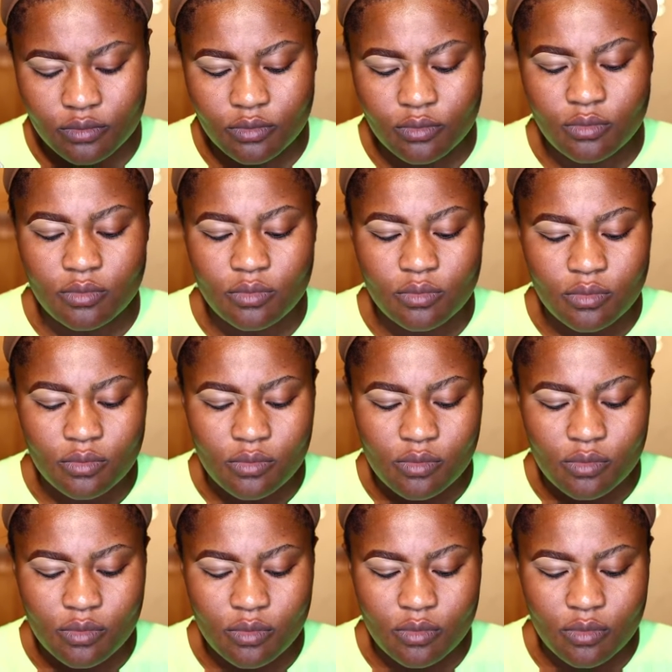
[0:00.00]
to just
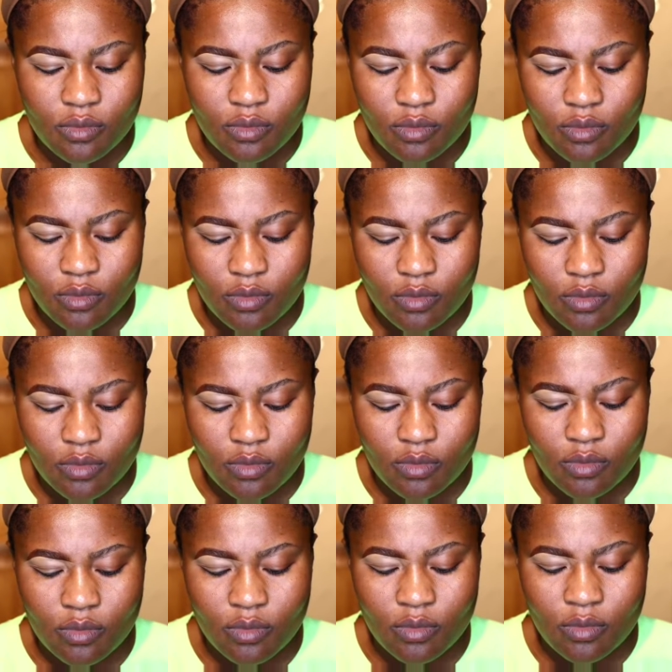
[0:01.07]
make everything
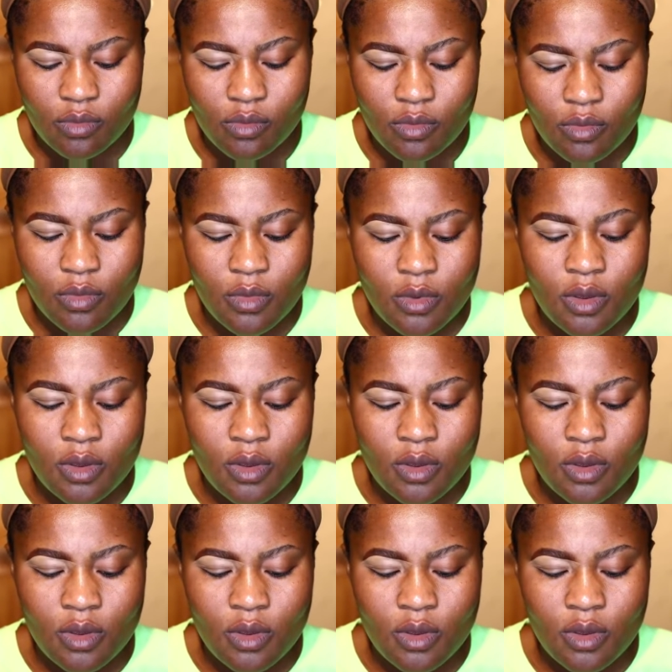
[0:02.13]
blend in.